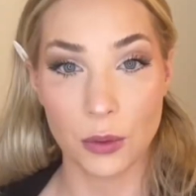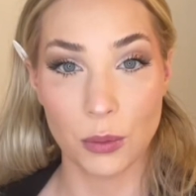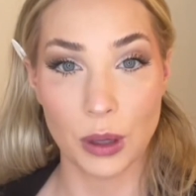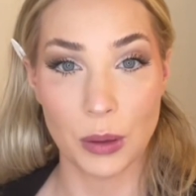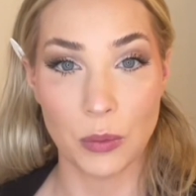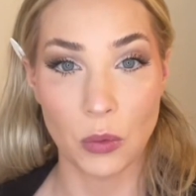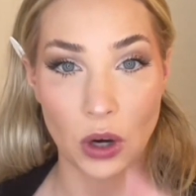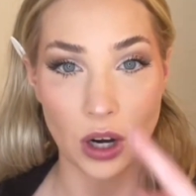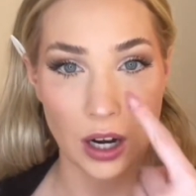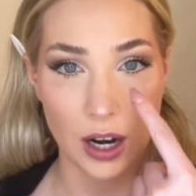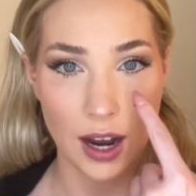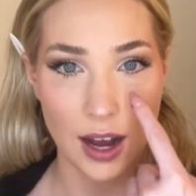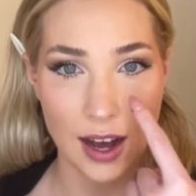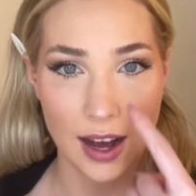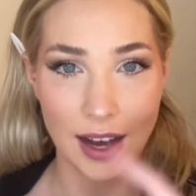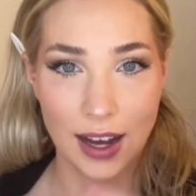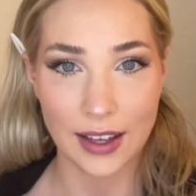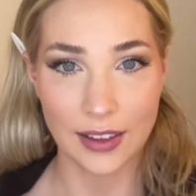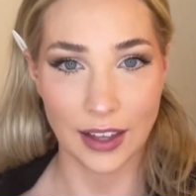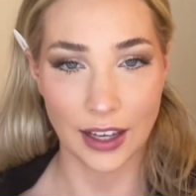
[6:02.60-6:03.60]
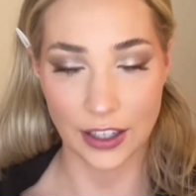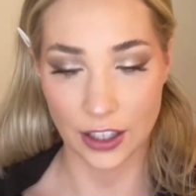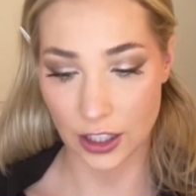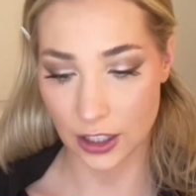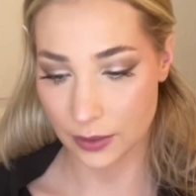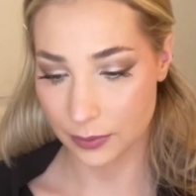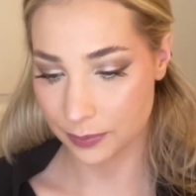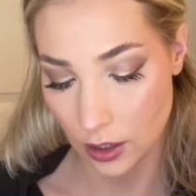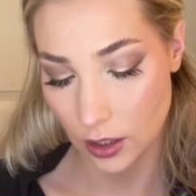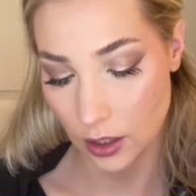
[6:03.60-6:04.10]
bit more highlighter
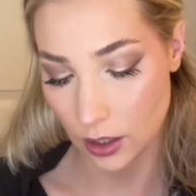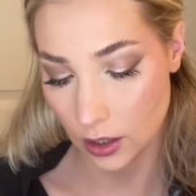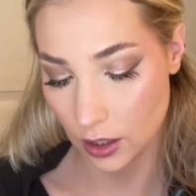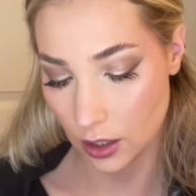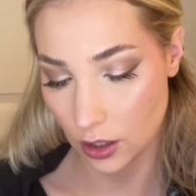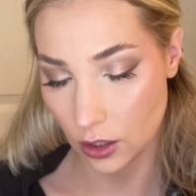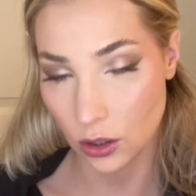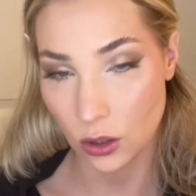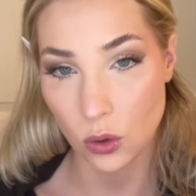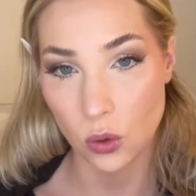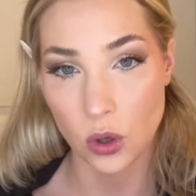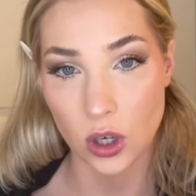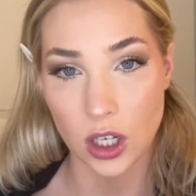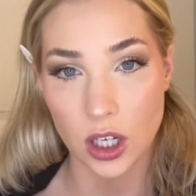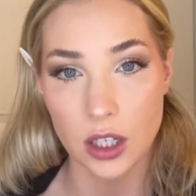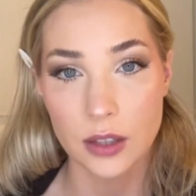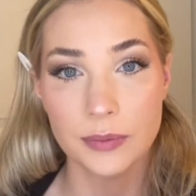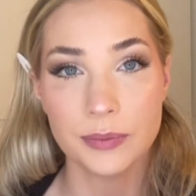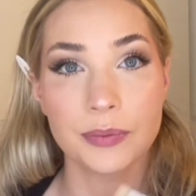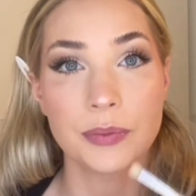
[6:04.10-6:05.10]
in the inner corner.